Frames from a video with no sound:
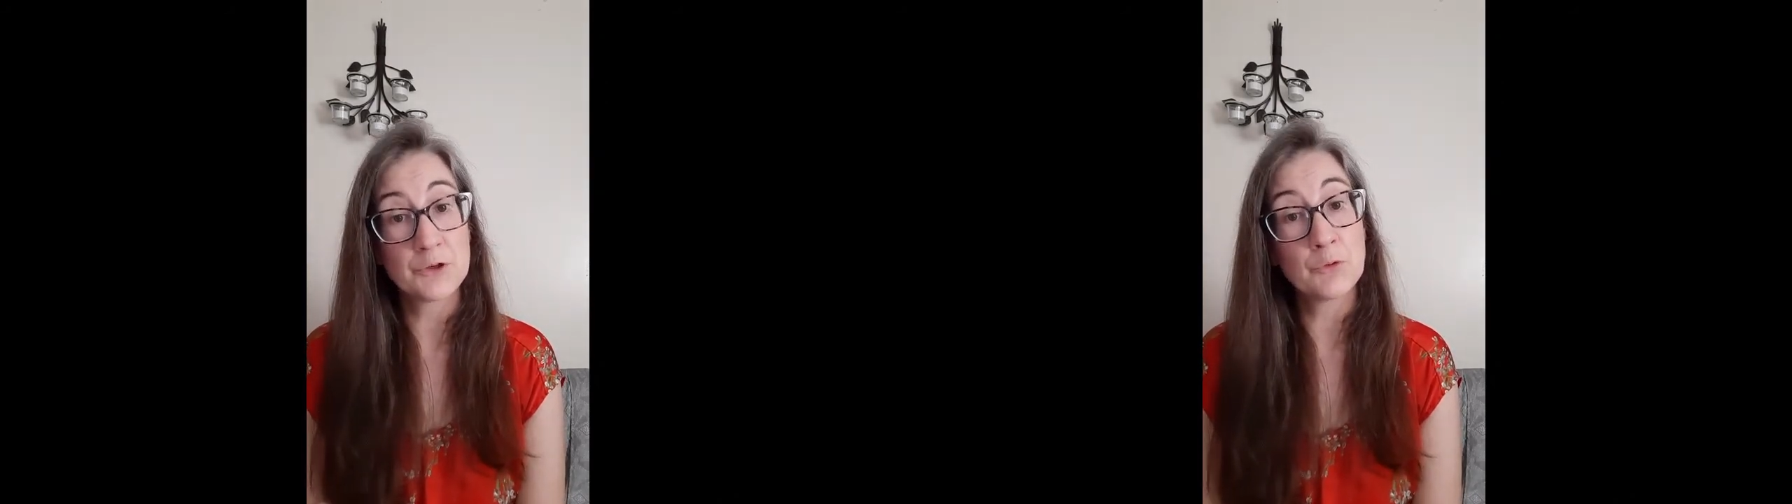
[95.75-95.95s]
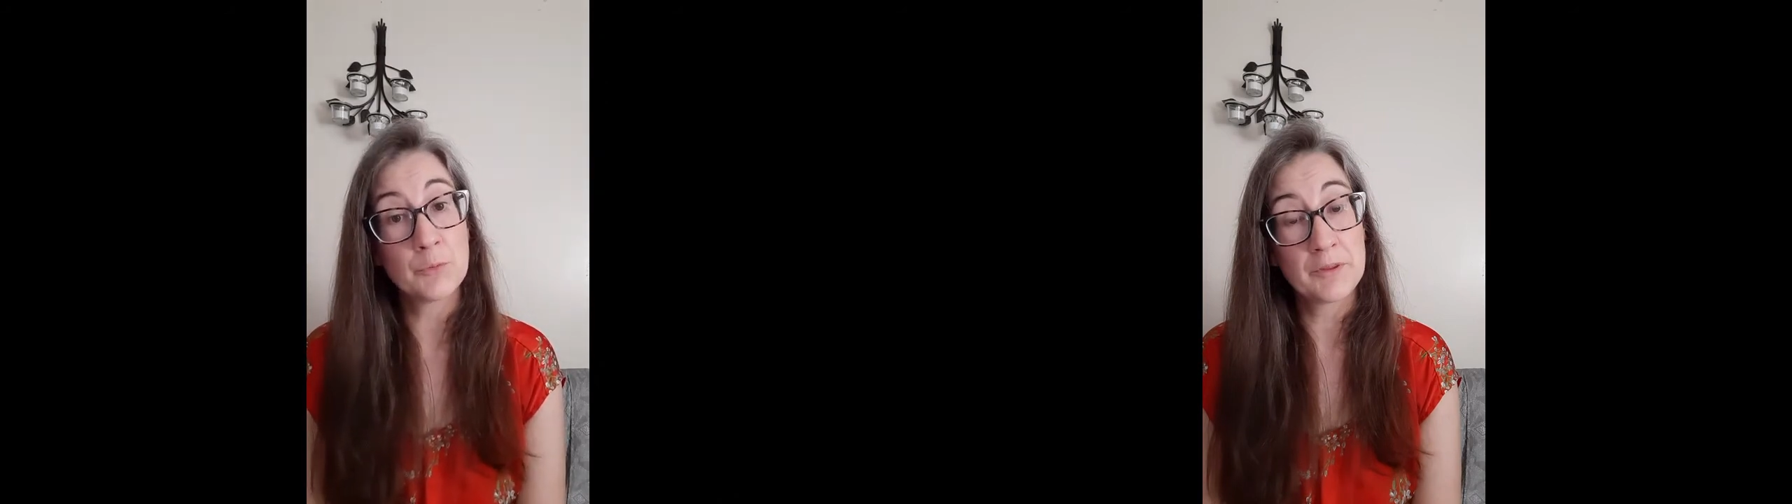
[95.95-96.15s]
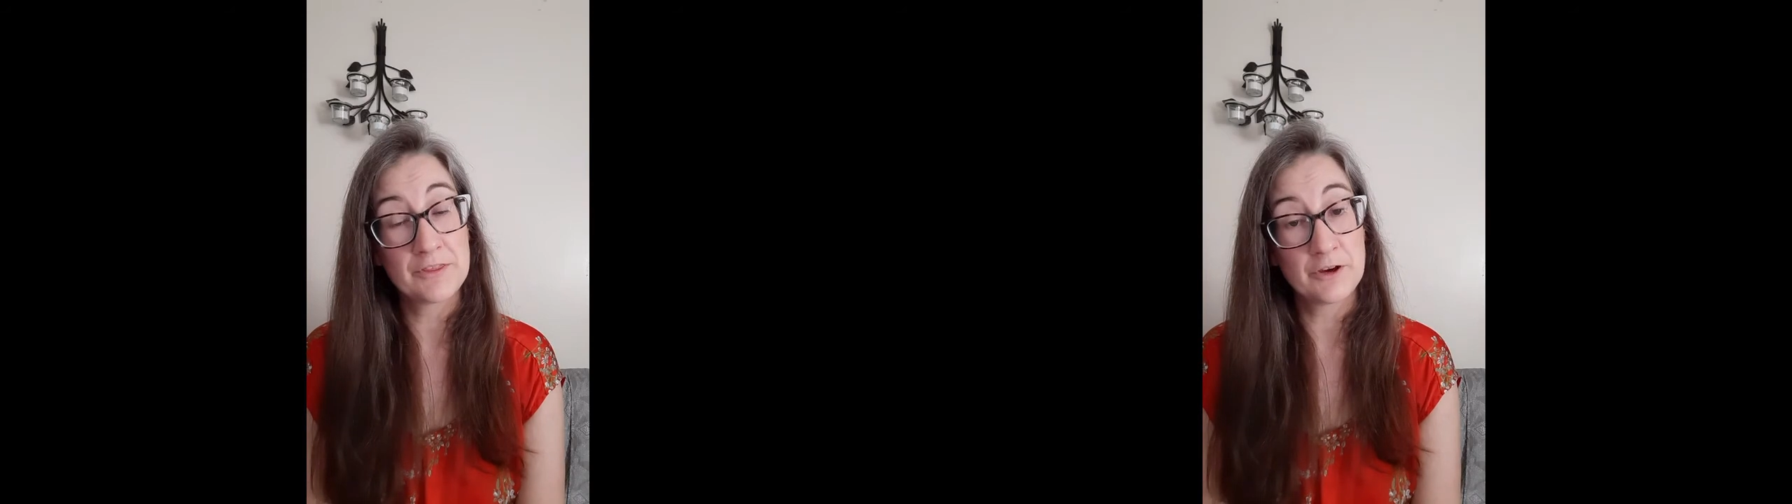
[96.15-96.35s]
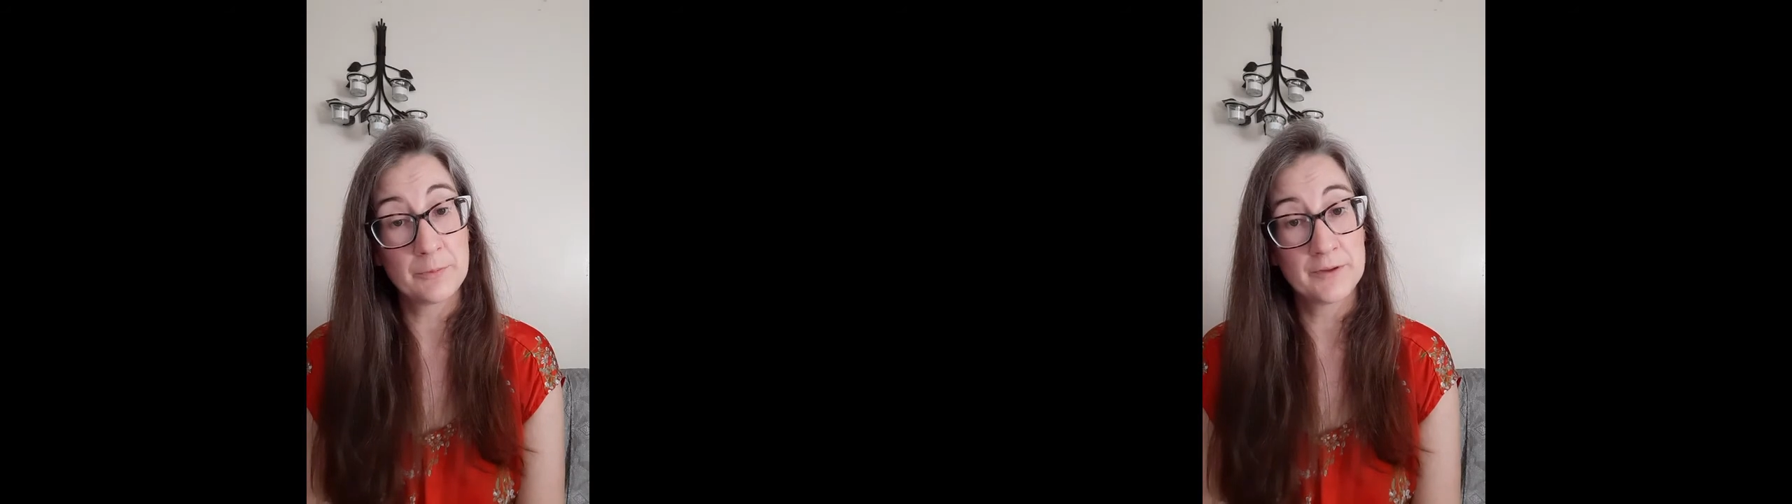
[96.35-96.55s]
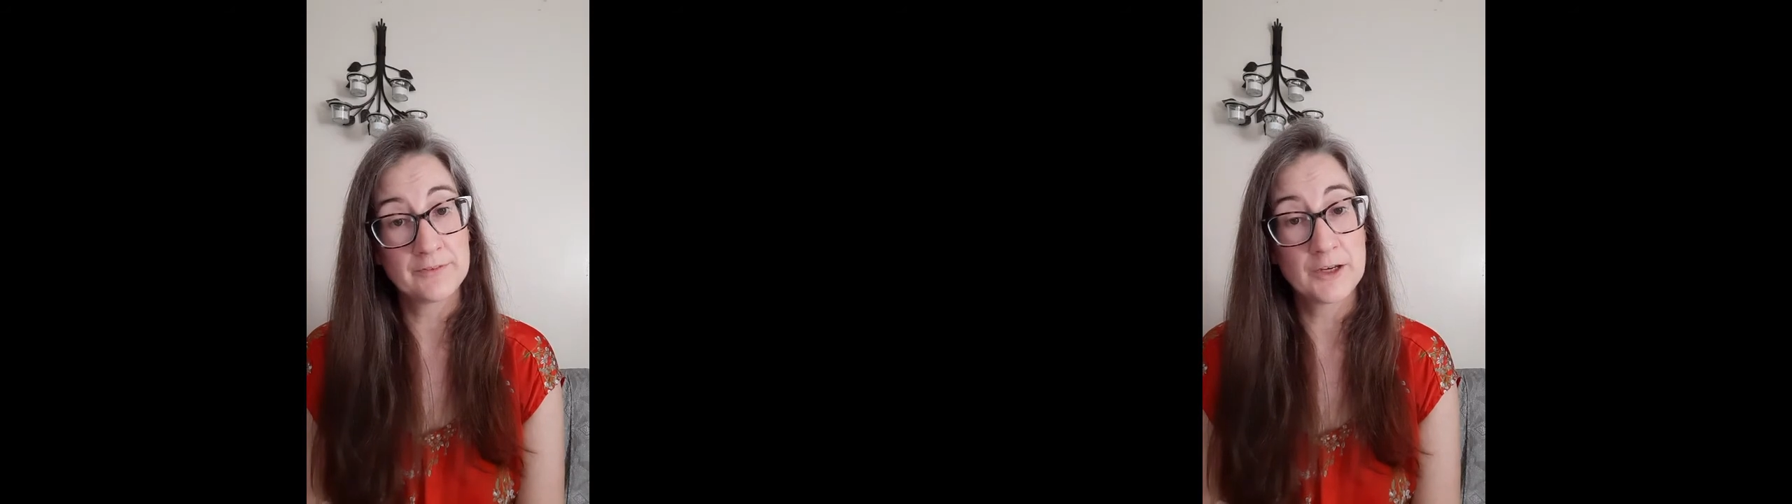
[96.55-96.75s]

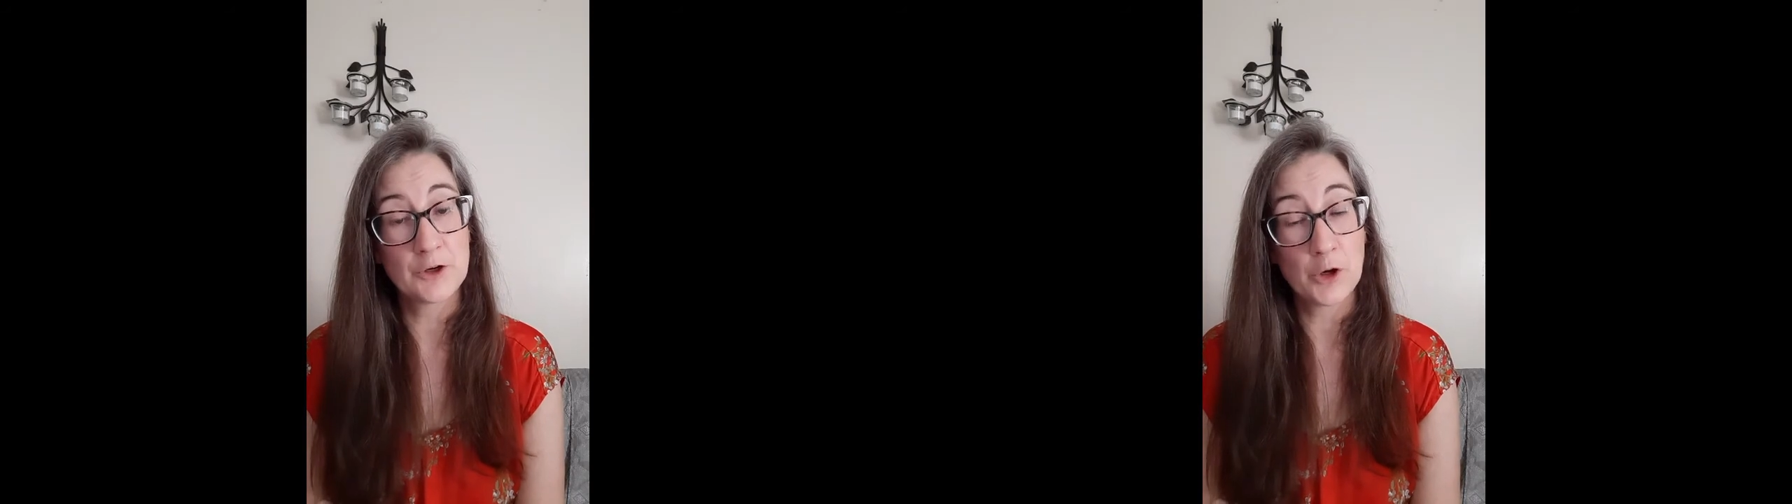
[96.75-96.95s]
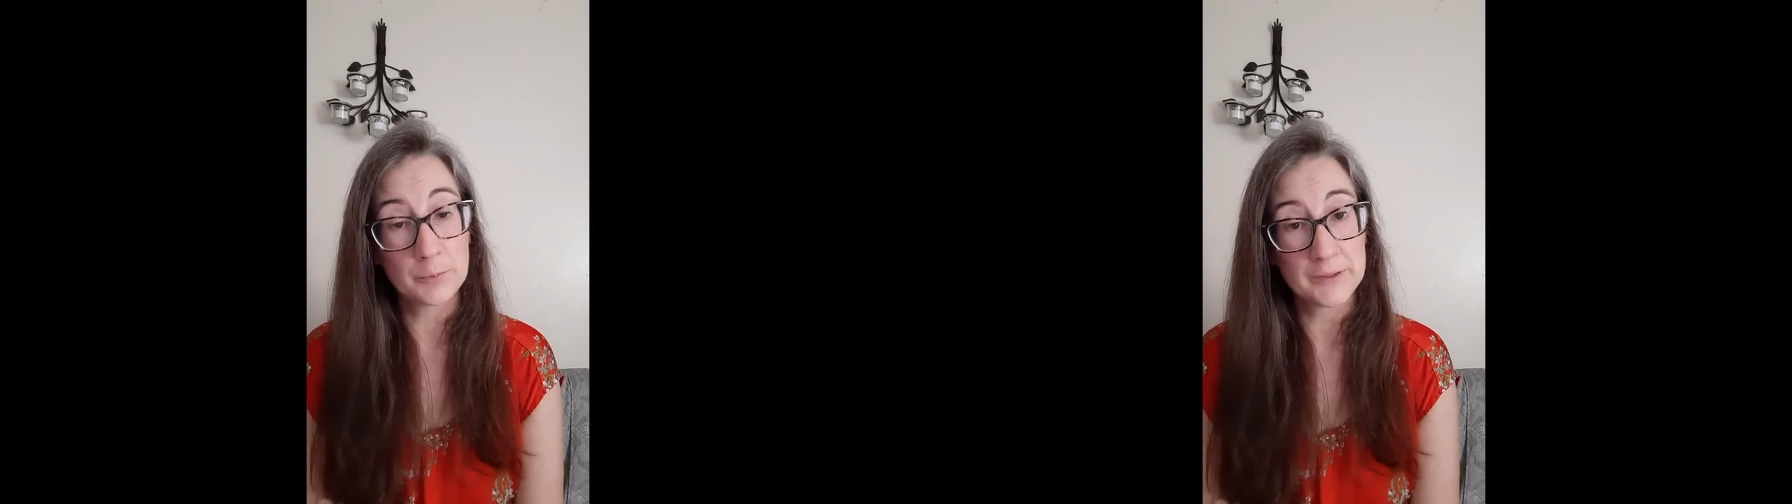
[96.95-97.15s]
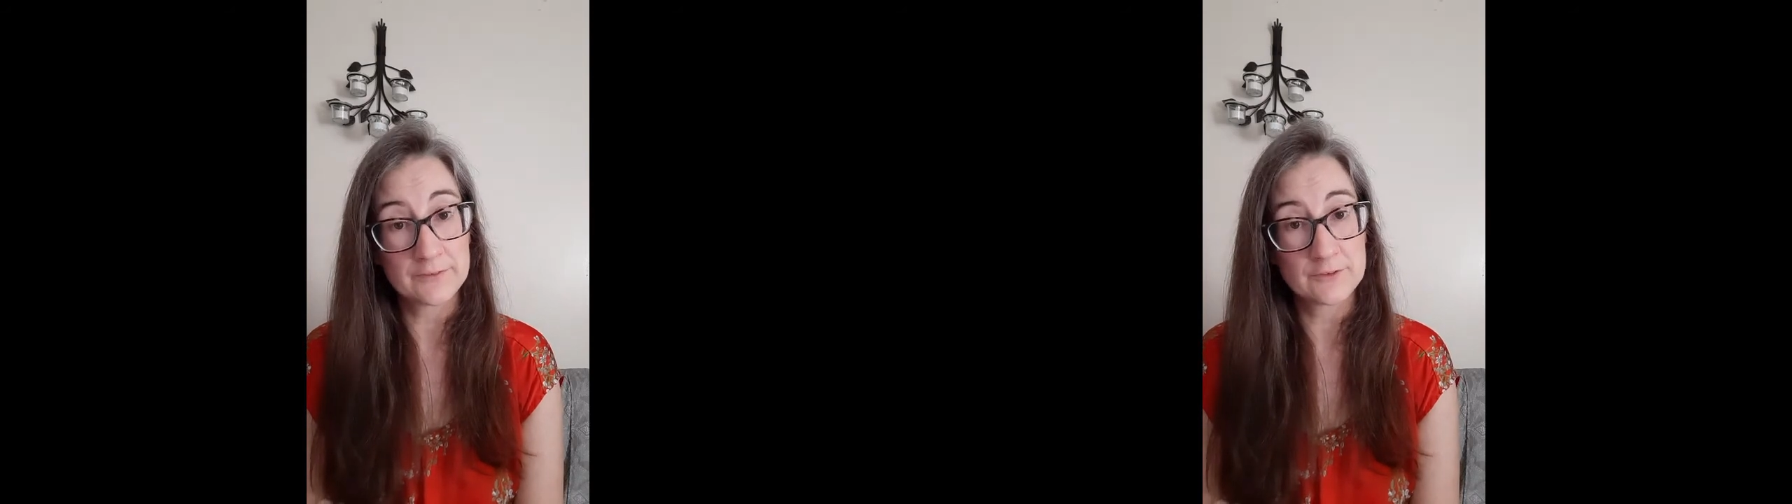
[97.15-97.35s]
aromatherapist and herbalist